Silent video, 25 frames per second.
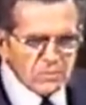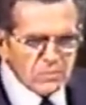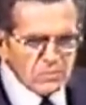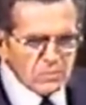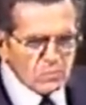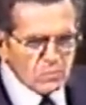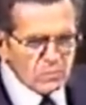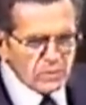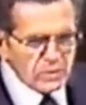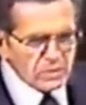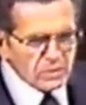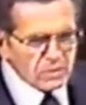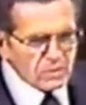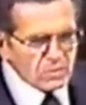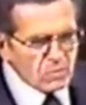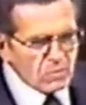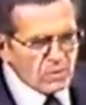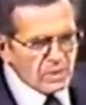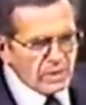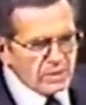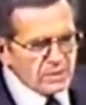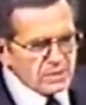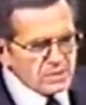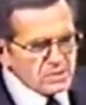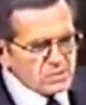we are
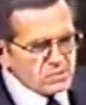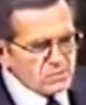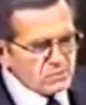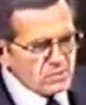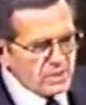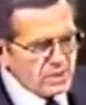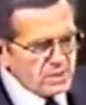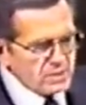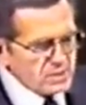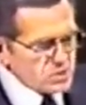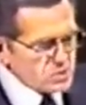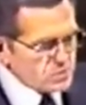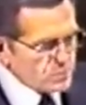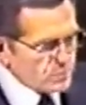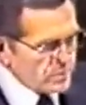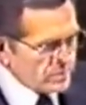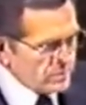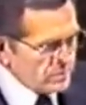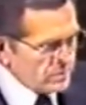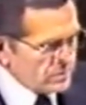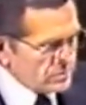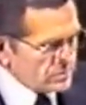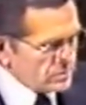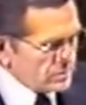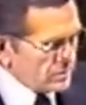quite as threatened
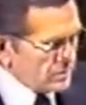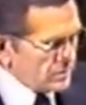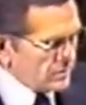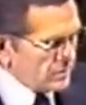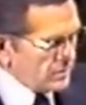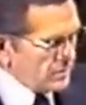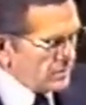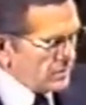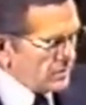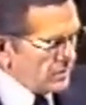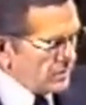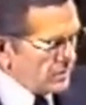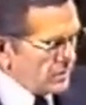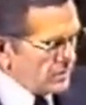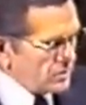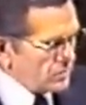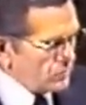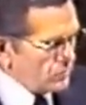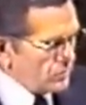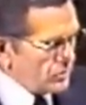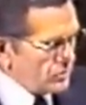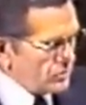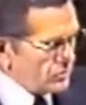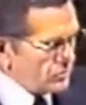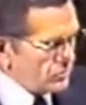spiritually
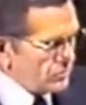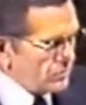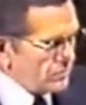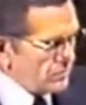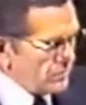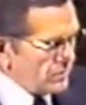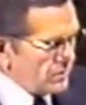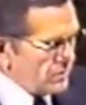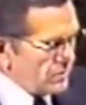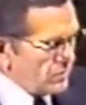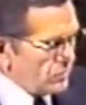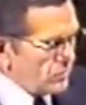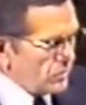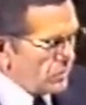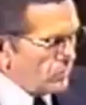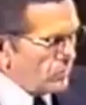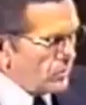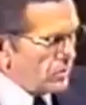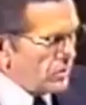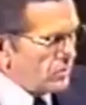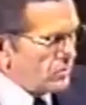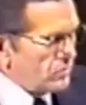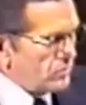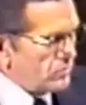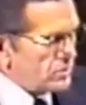as we should be were
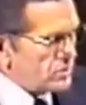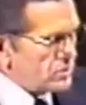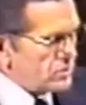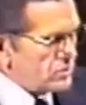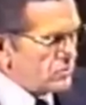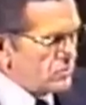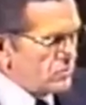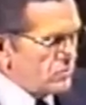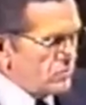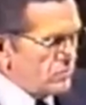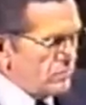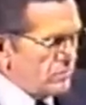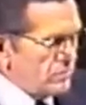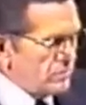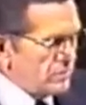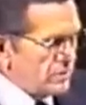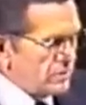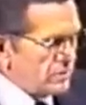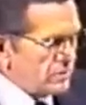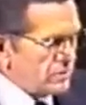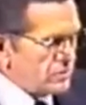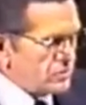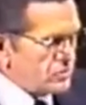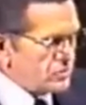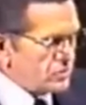we to assume
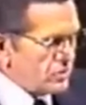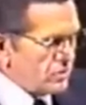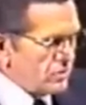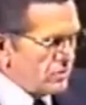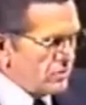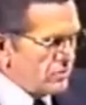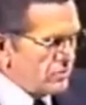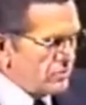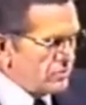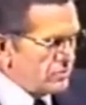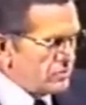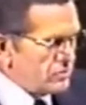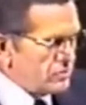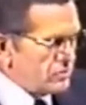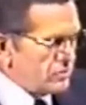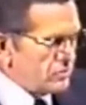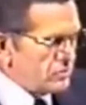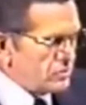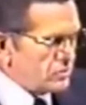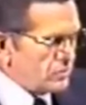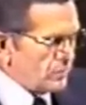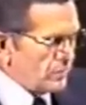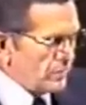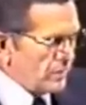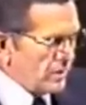that the church
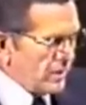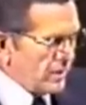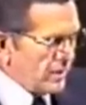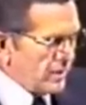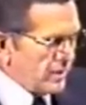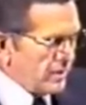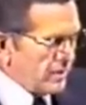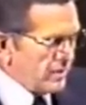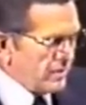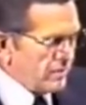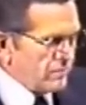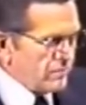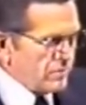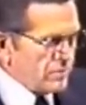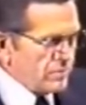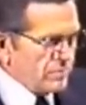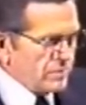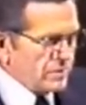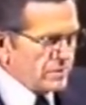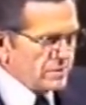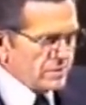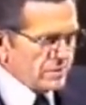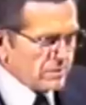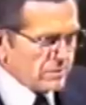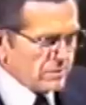should supply every
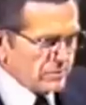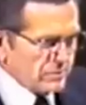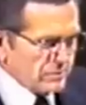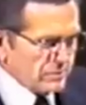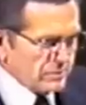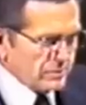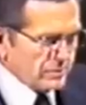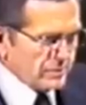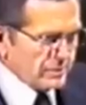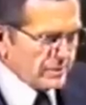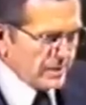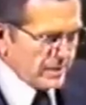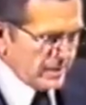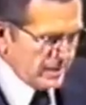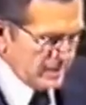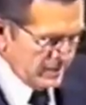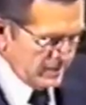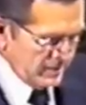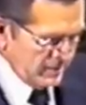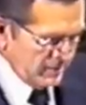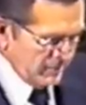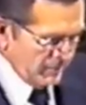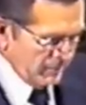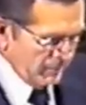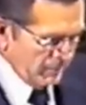material
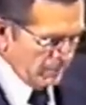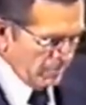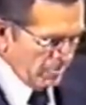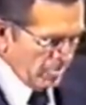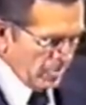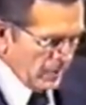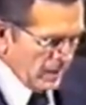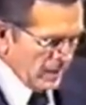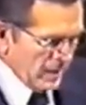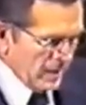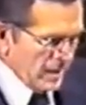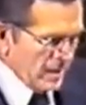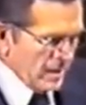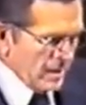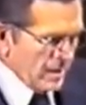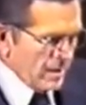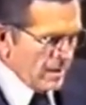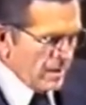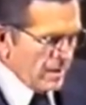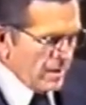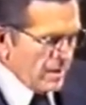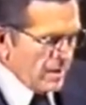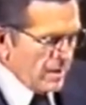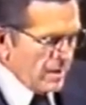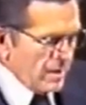need.
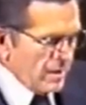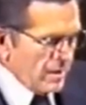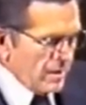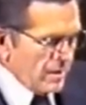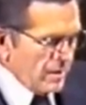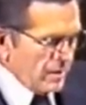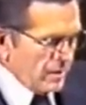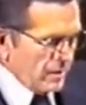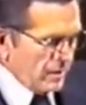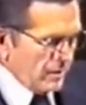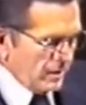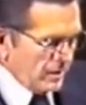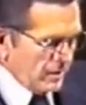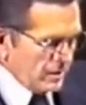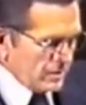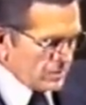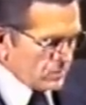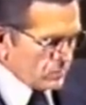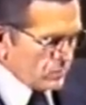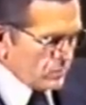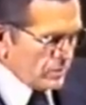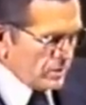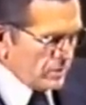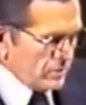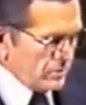
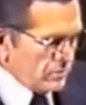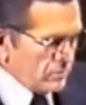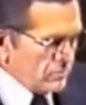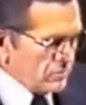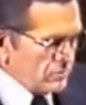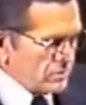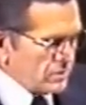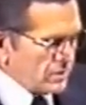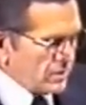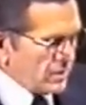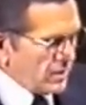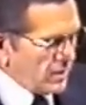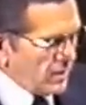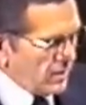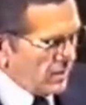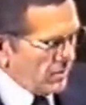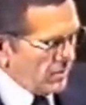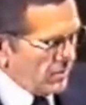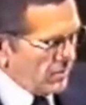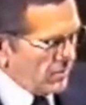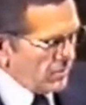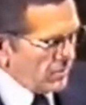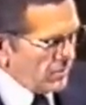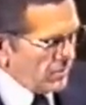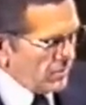Unless we use
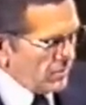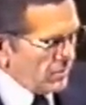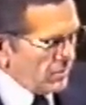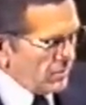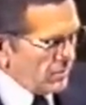care,